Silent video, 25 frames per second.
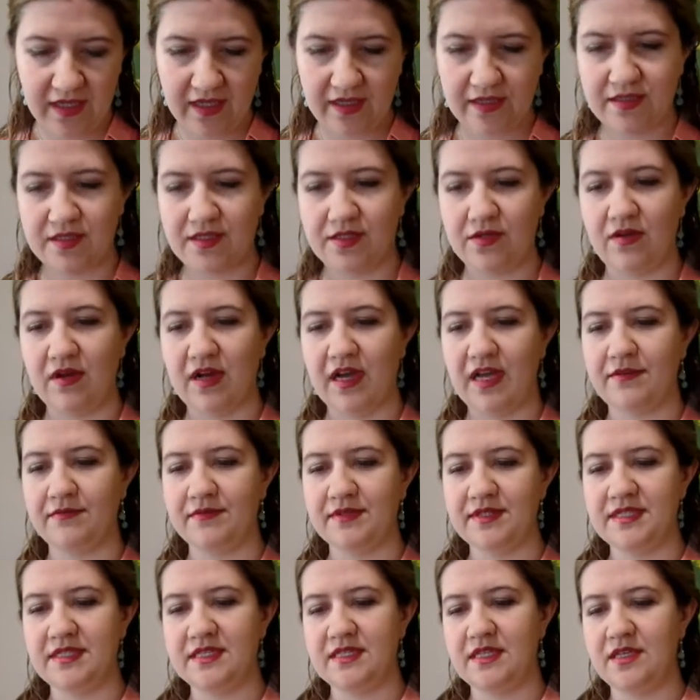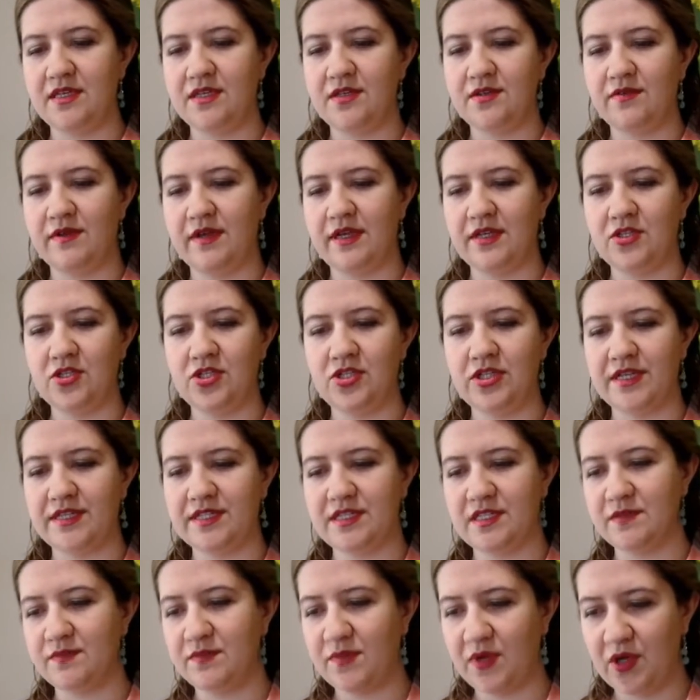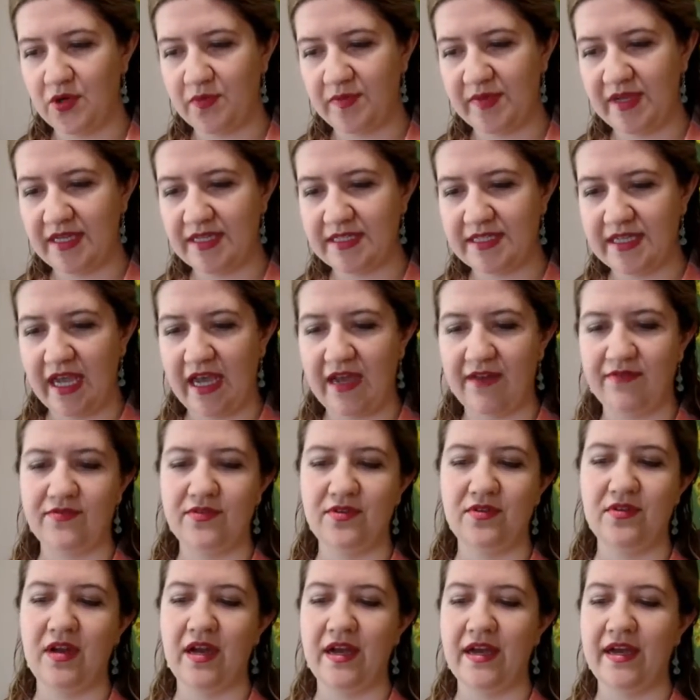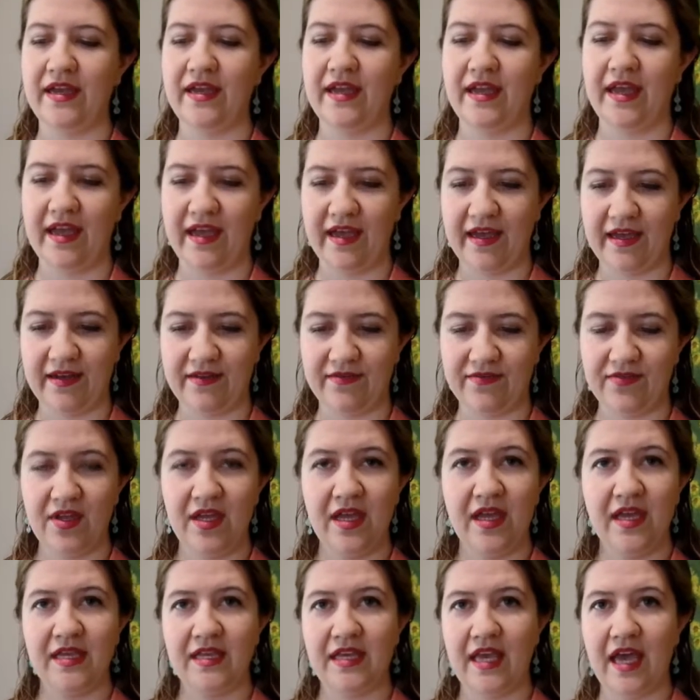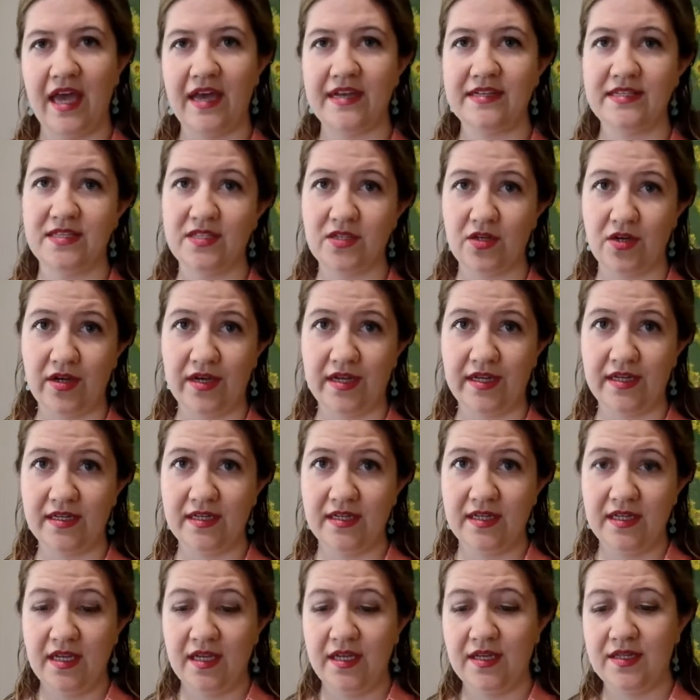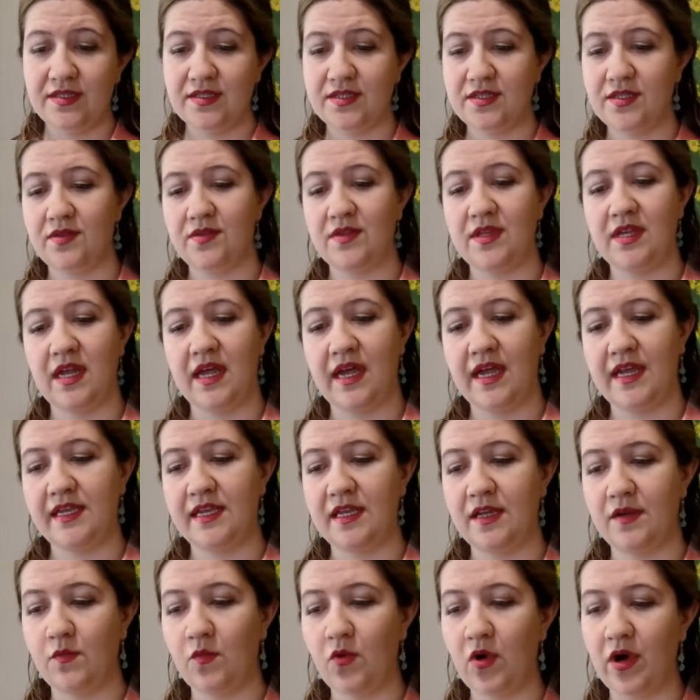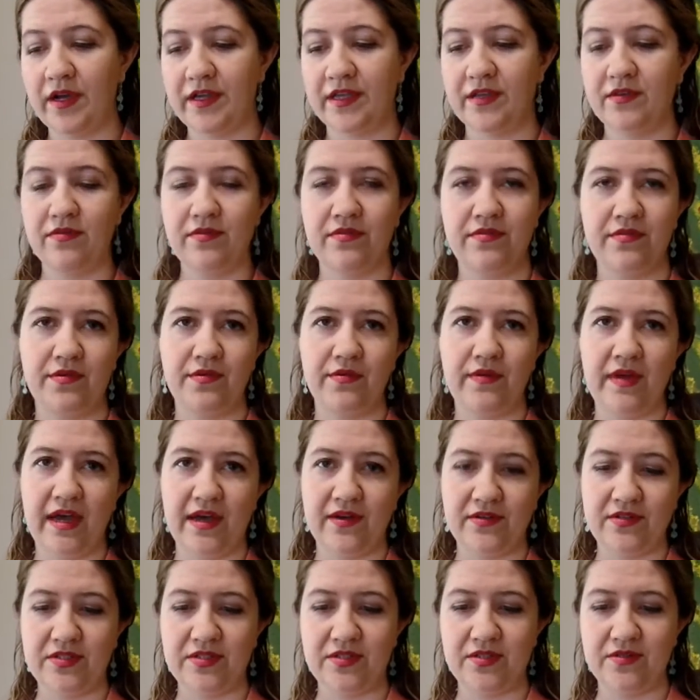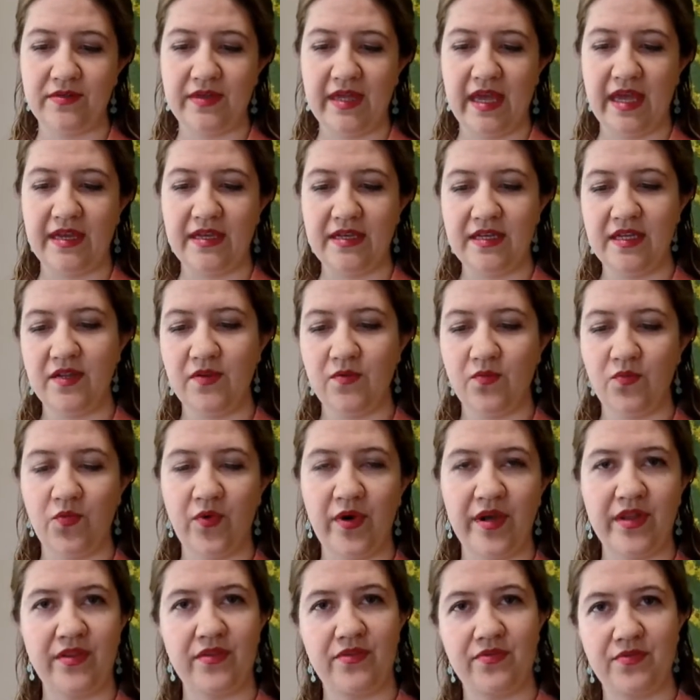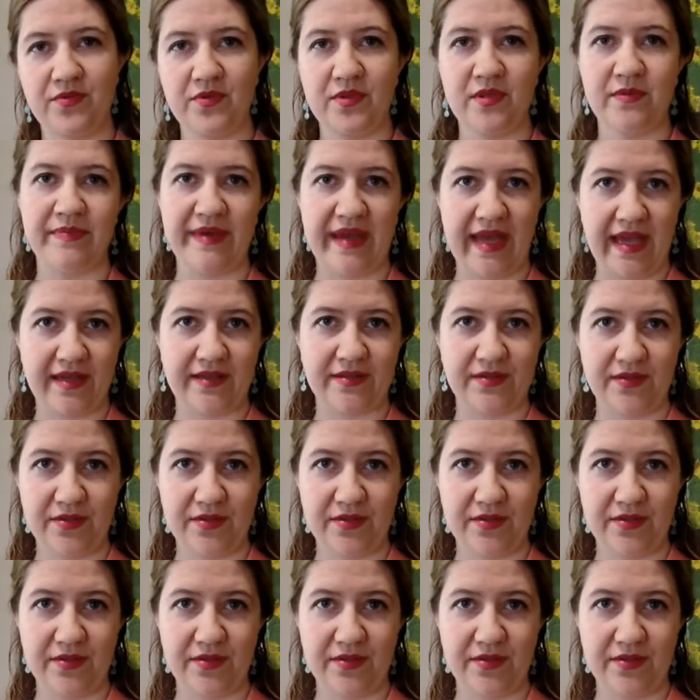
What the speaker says: So I will see you in just a moment after I have cast on so that I can walk you through how to do that knit 1 through the back